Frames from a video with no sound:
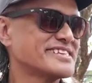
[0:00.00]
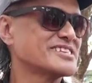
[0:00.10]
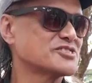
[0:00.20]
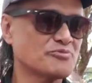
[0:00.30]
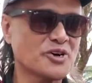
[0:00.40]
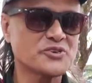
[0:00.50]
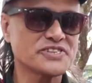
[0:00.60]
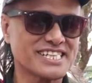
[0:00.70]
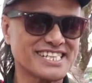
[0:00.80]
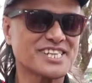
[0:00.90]
till tomorrow
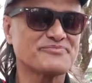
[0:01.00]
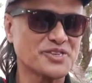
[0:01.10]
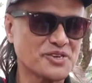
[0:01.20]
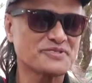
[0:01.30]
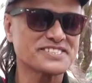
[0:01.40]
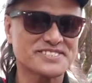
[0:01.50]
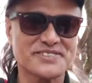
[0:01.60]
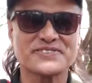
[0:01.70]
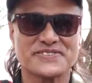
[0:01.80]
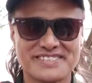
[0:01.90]
it will not be over.
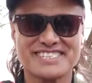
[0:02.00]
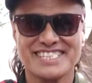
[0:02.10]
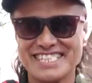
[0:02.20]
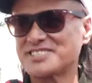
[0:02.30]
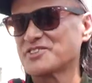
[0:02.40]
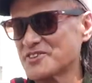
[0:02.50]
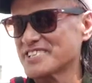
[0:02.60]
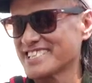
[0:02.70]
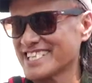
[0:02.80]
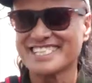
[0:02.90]
So in short,
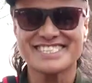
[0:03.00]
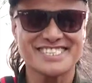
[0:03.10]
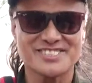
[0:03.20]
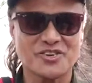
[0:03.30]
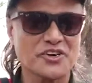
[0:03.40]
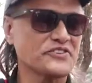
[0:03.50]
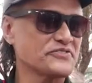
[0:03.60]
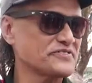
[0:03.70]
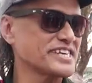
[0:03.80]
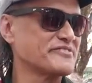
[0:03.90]
that is the story
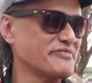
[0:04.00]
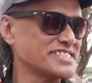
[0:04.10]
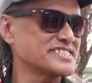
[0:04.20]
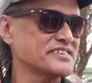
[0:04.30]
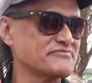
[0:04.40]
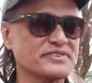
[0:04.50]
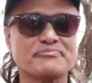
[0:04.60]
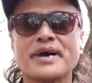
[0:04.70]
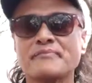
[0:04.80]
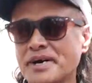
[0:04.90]
of the invention of the
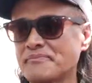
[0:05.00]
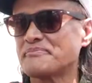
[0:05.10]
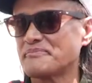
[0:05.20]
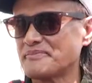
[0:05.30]
Bamhum.